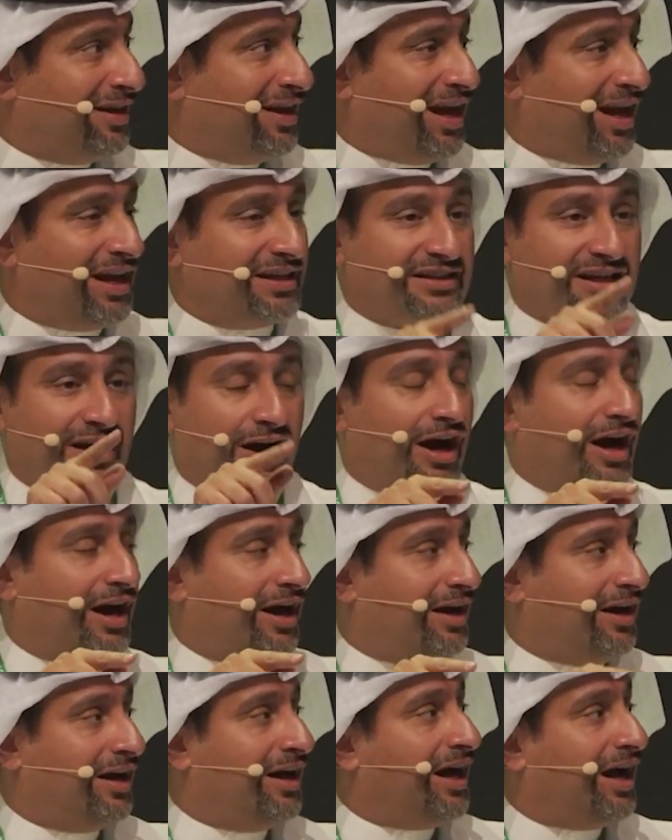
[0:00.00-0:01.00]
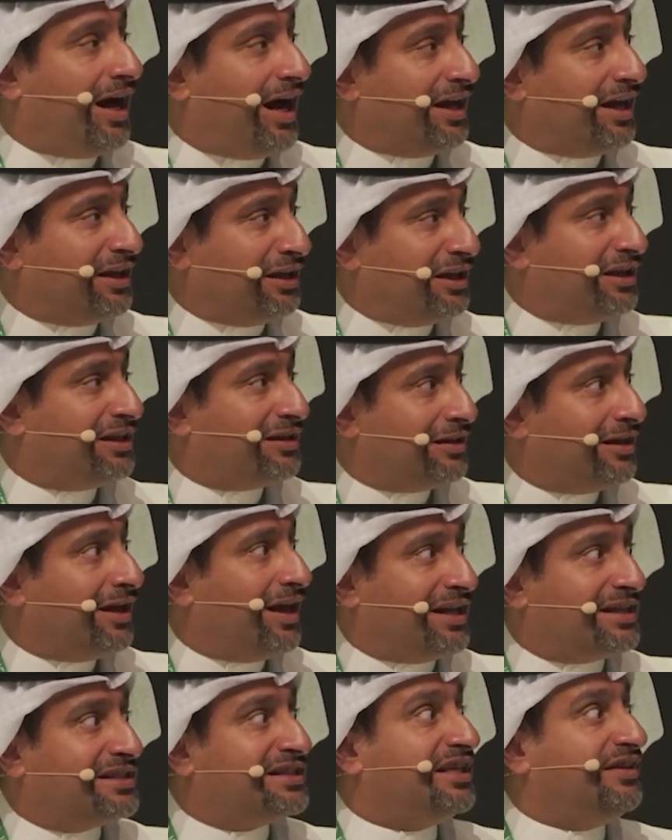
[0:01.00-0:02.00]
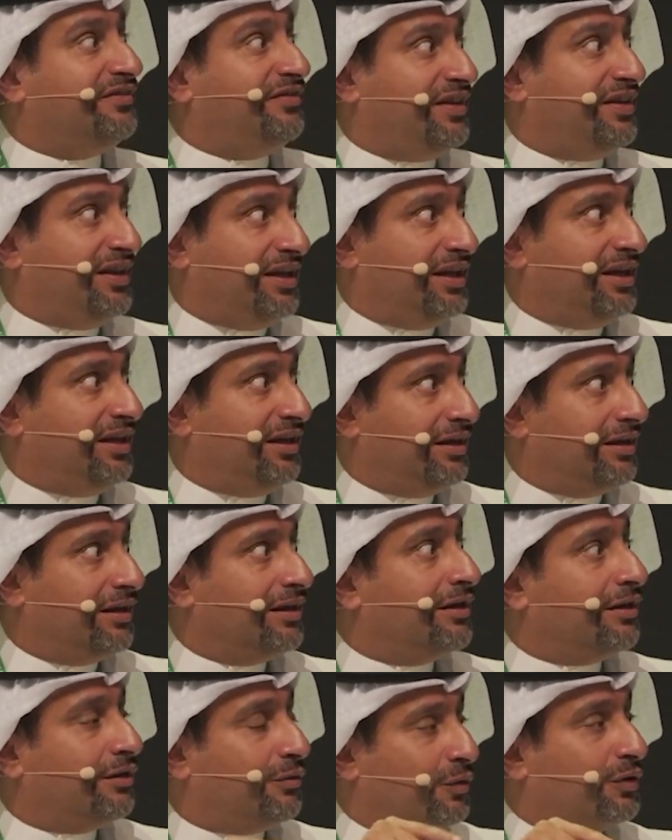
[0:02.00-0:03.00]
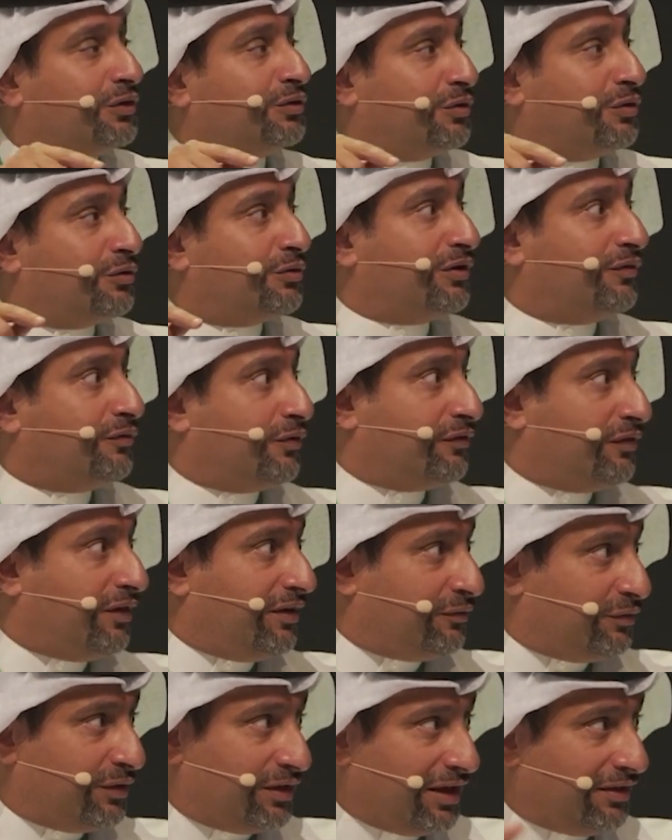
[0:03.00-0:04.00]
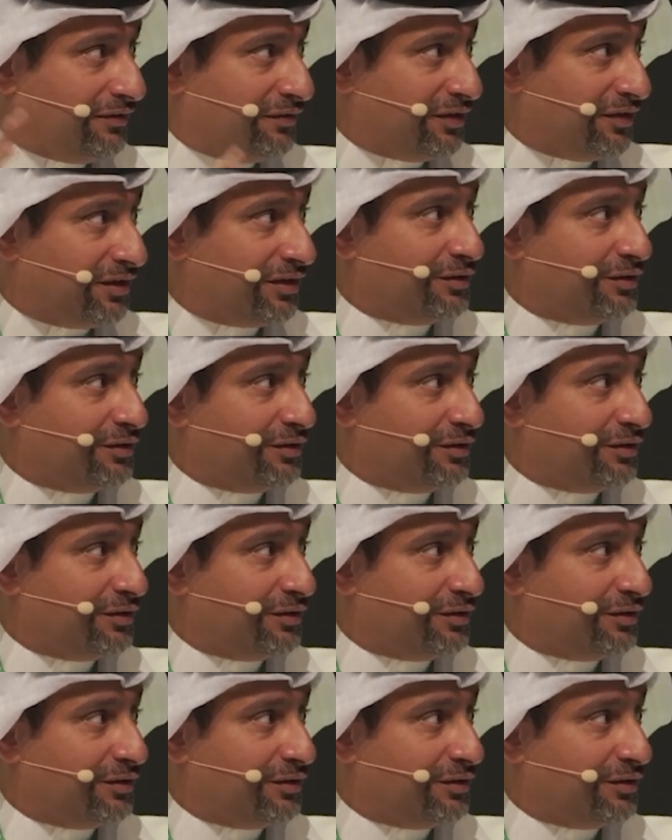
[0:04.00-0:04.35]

and say, I need a CVE 1, 2, 3, 4, 5, whatever.